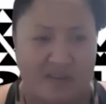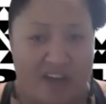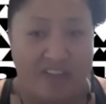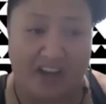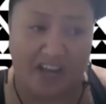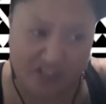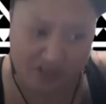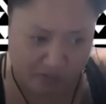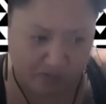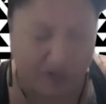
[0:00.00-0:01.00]
And then I had
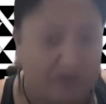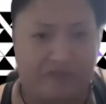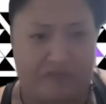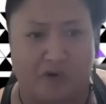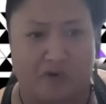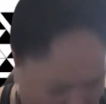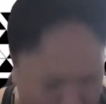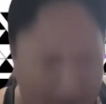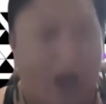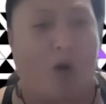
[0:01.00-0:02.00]
to refuel,
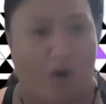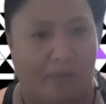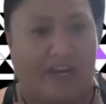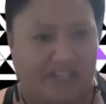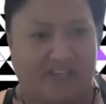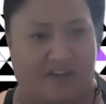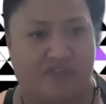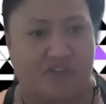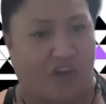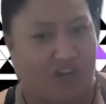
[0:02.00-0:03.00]
empower myself
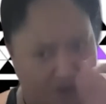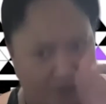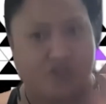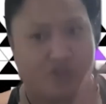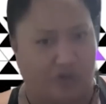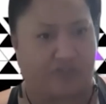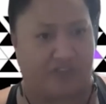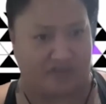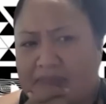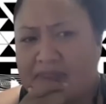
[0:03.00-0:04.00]
to go, you know what, you got
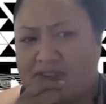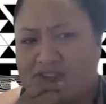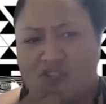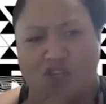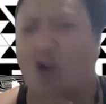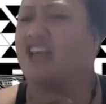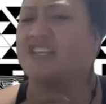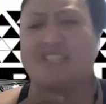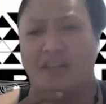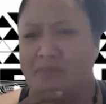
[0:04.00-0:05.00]
this. Sky is
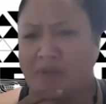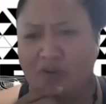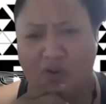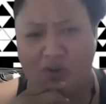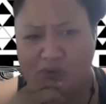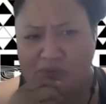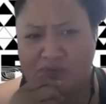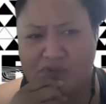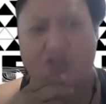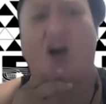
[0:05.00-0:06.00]
the limit, girl.
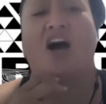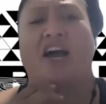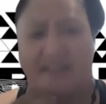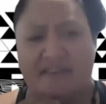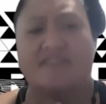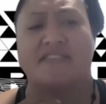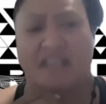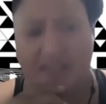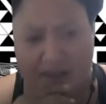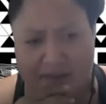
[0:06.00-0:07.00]
Sky is
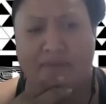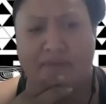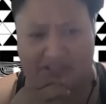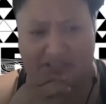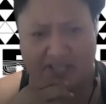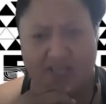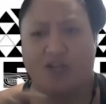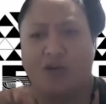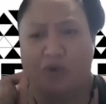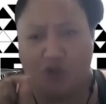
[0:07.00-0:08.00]
the limit.
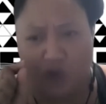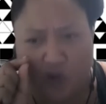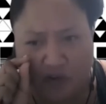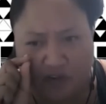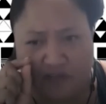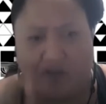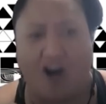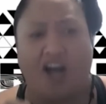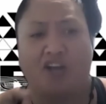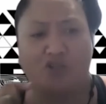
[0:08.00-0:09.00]
When you
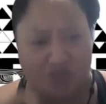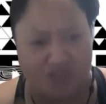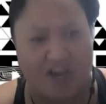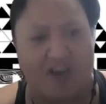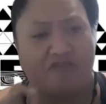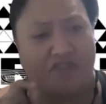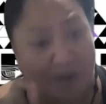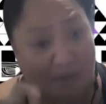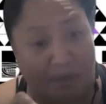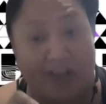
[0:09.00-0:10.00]
find yourself
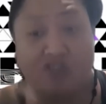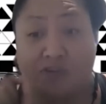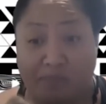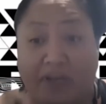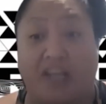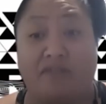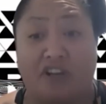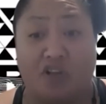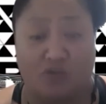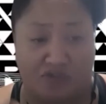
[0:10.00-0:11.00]
in a place of believing
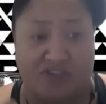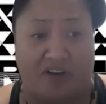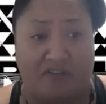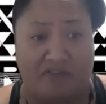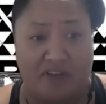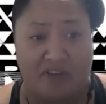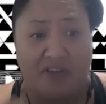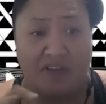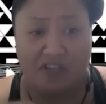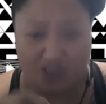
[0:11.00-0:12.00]
in yourself,
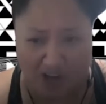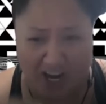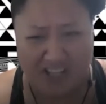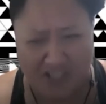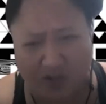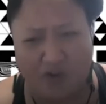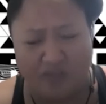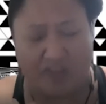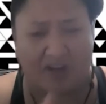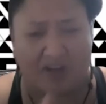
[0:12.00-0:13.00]
because I had to
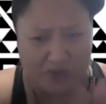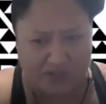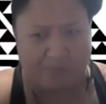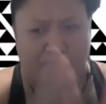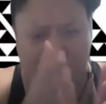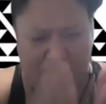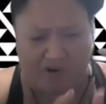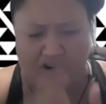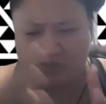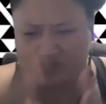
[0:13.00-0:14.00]
learn that it was a
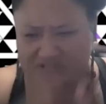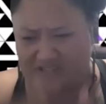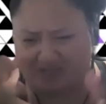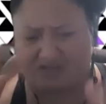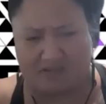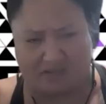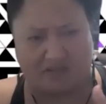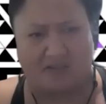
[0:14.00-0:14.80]
process